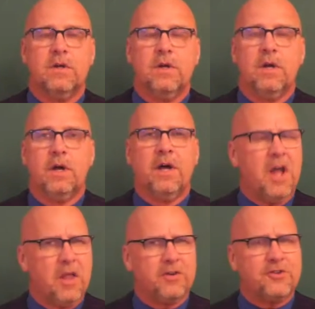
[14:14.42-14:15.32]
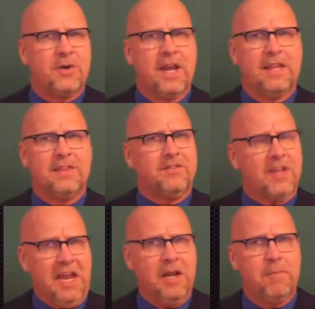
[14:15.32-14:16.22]
Another strength that's
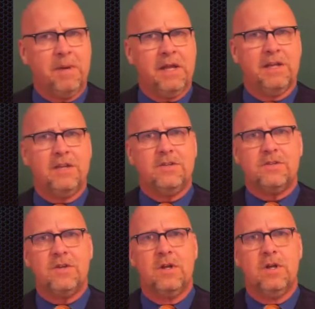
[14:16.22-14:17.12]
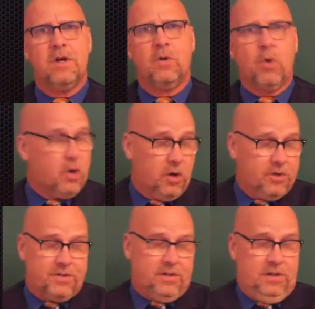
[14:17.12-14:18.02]
independence. Ruger
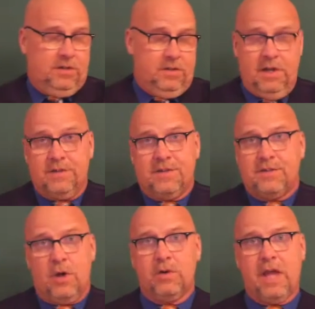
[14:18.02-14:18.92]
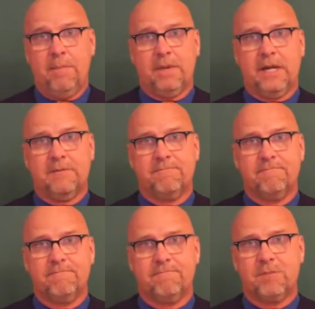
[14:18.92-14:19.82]
is its own company.
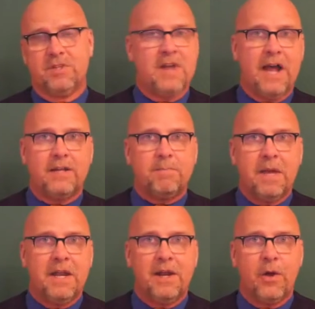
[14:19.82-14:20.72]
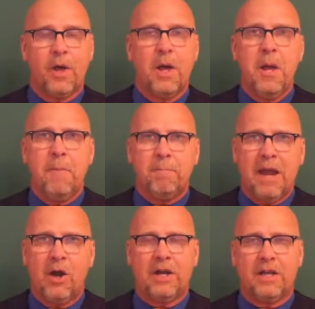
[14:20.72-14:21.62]
It's not dependent on a
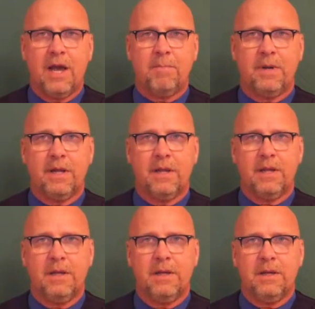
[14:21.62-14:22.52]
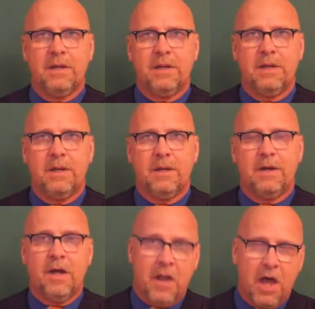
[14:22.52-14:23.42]
parent company.
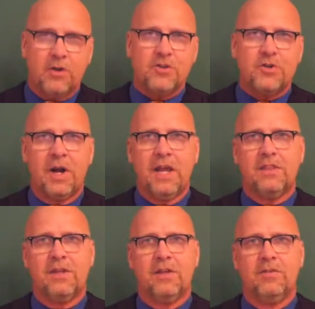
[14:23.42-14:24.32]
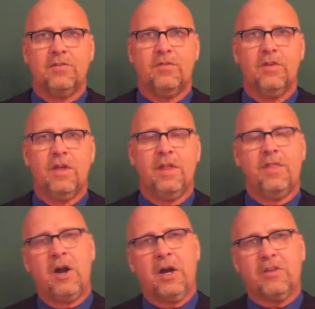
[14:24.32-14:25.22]
Another strength is
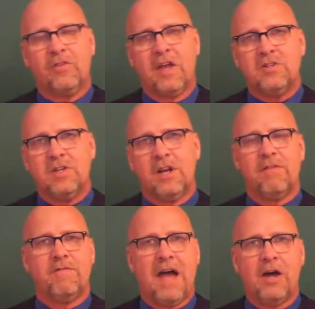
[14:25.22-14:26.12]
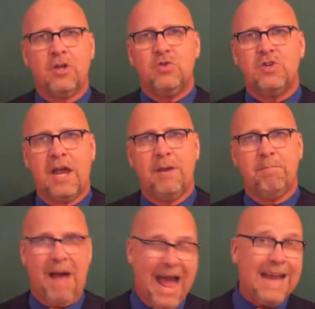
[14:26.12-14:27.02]
their extension of the value chain
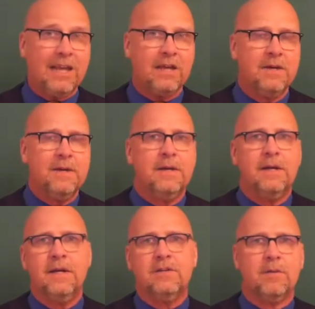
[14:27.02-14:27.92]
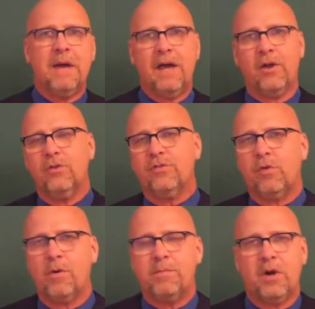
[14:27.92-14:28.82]
back into metals
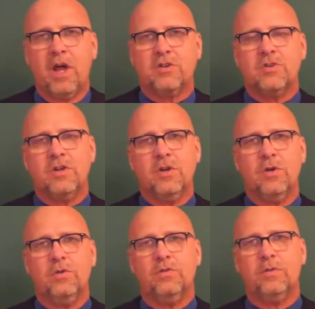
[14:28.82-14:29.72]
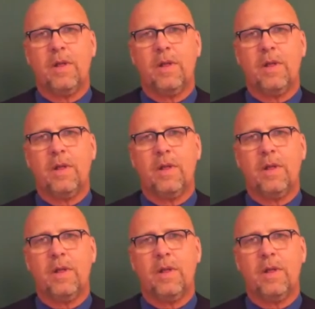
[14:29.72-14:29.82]
for production use.